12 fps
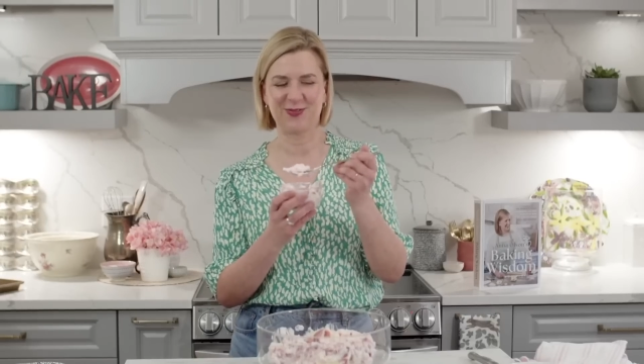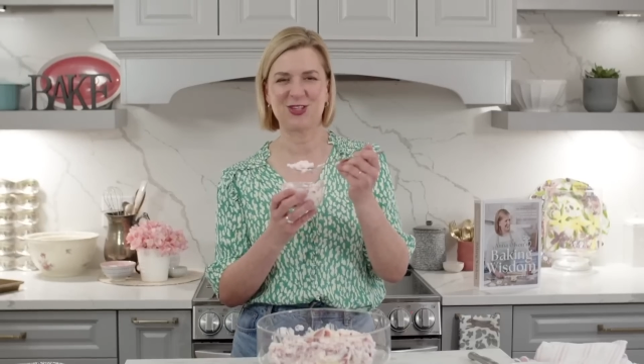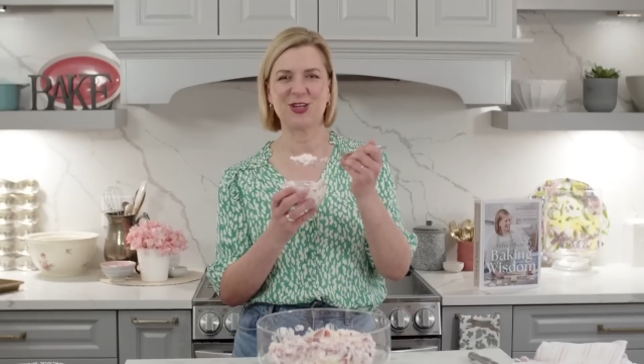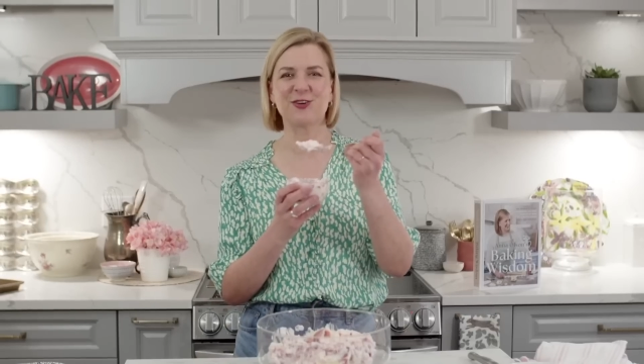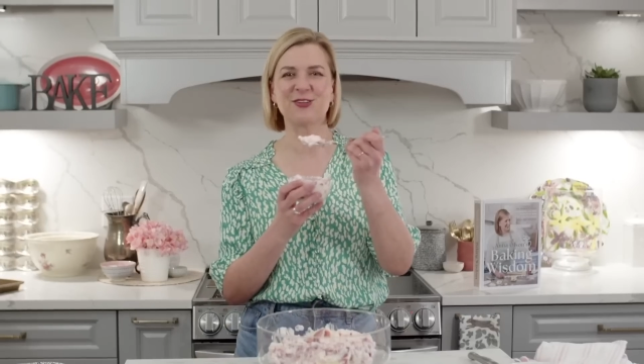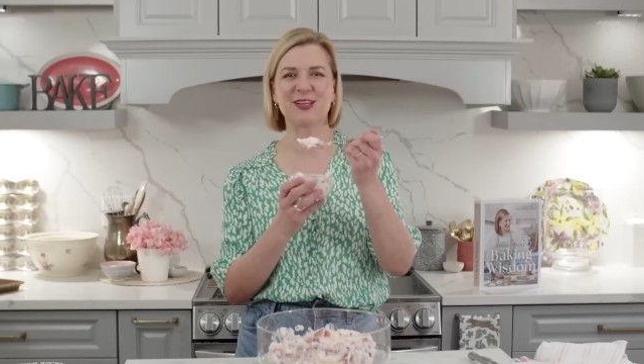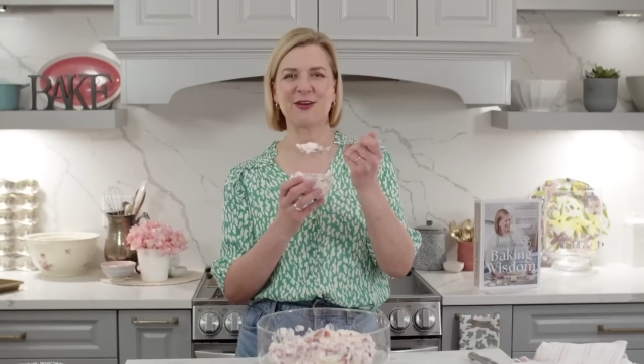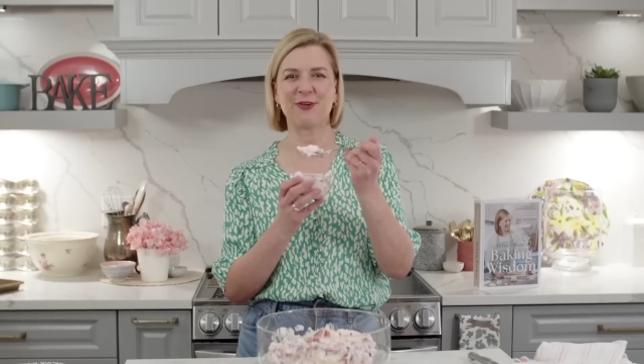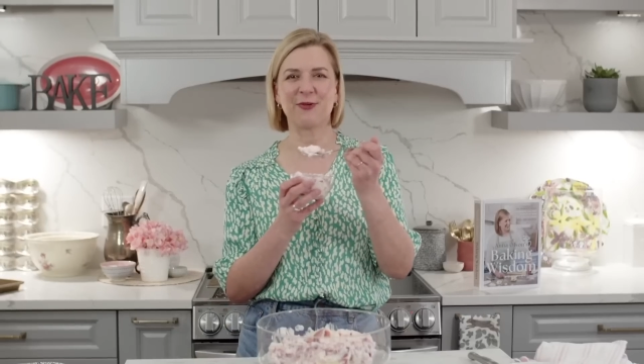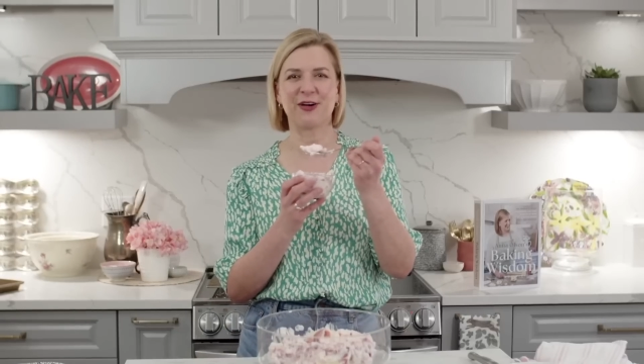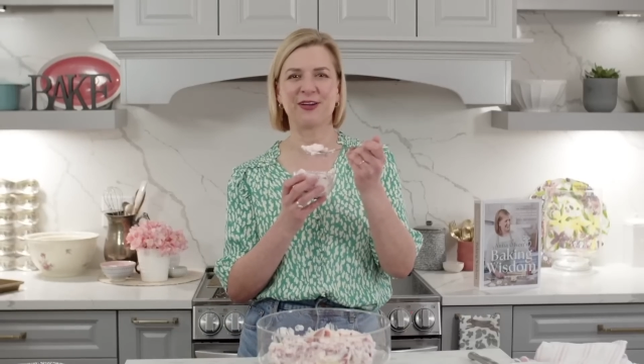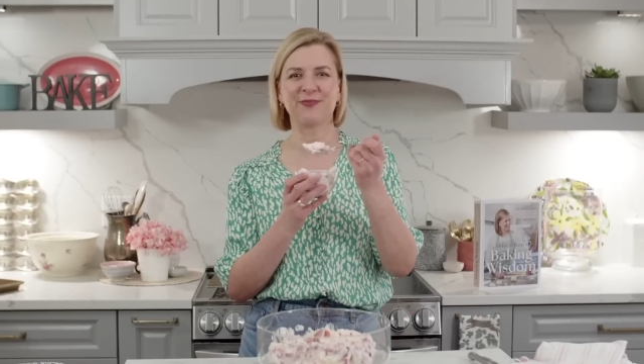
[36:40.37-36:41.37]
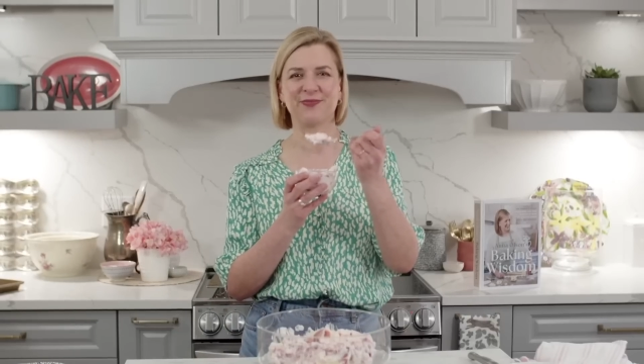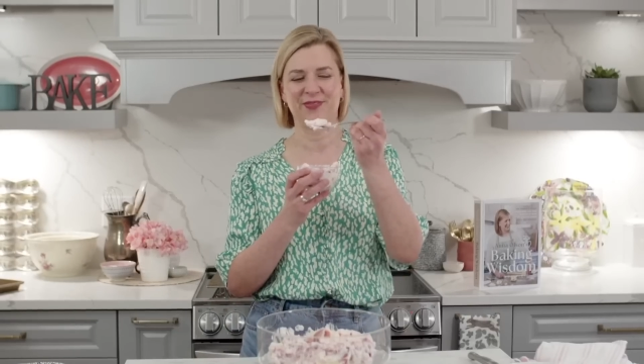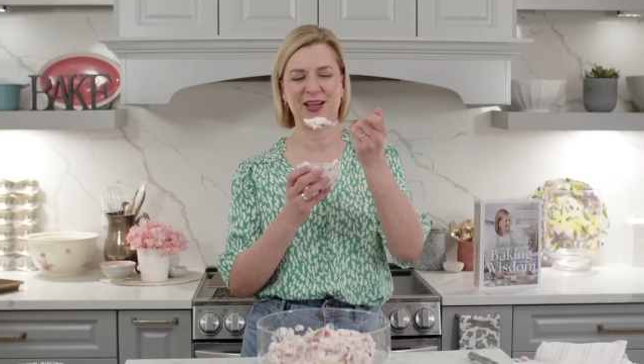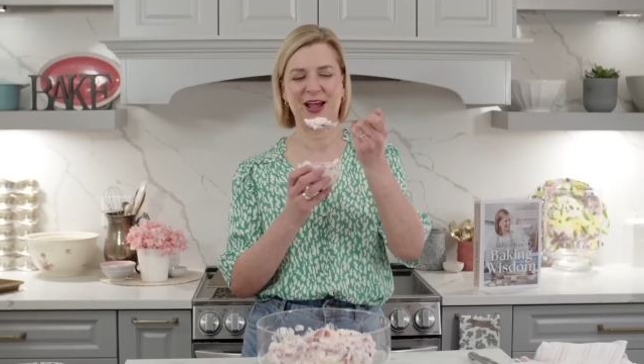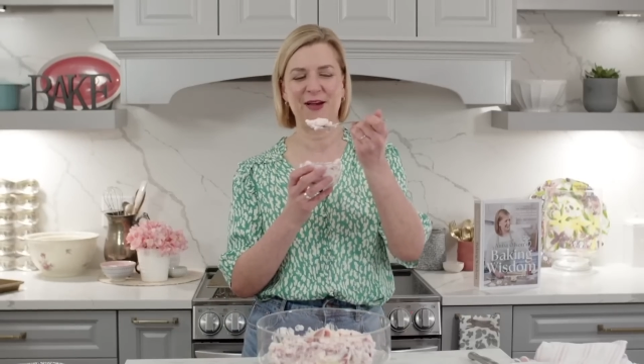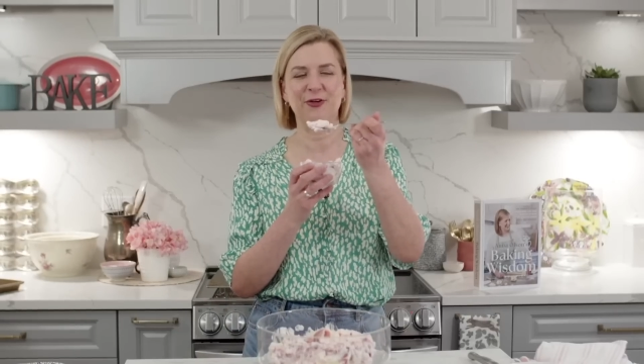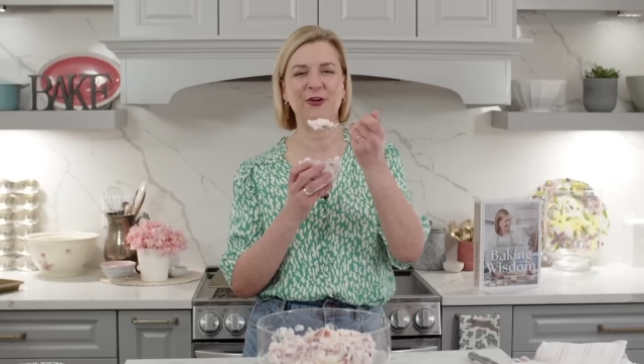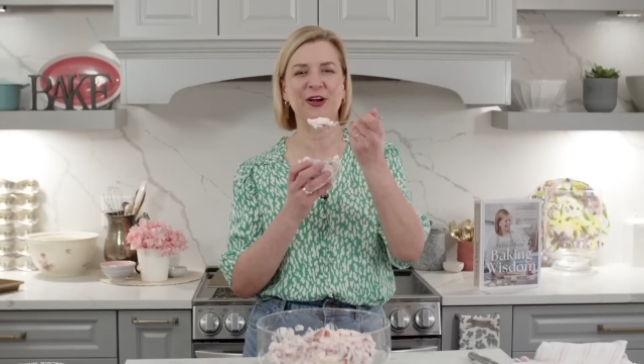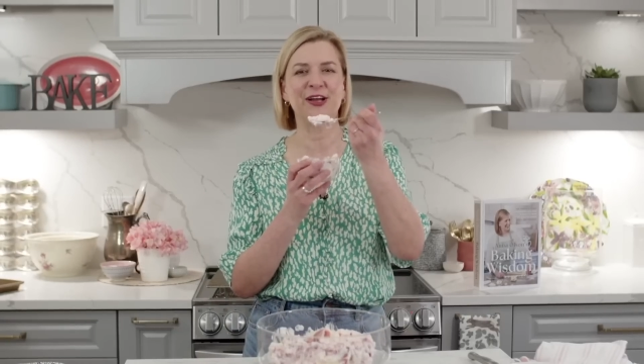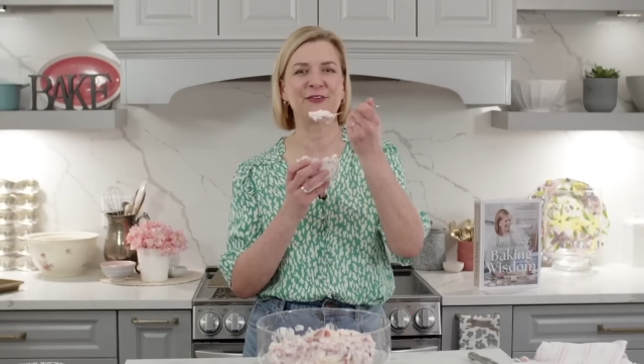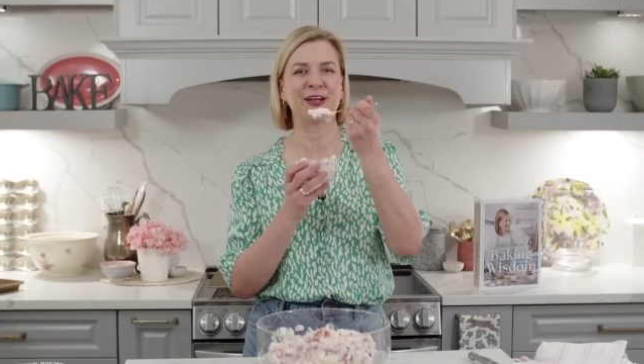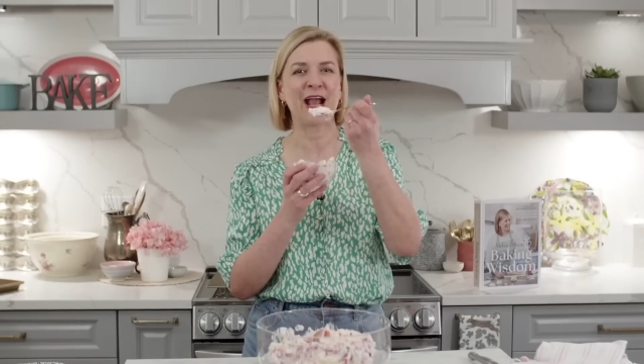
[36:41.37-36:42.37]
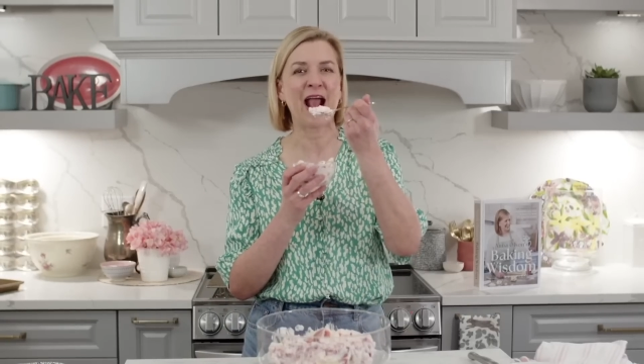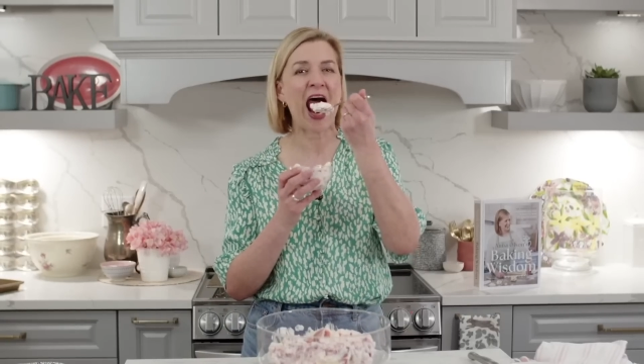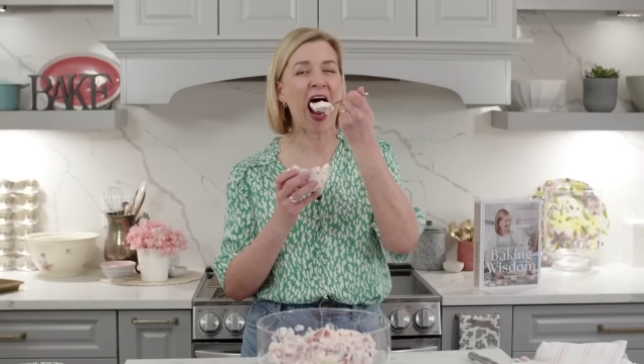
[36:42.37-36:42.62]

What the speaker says: Cheers, everyone. Have a great evening.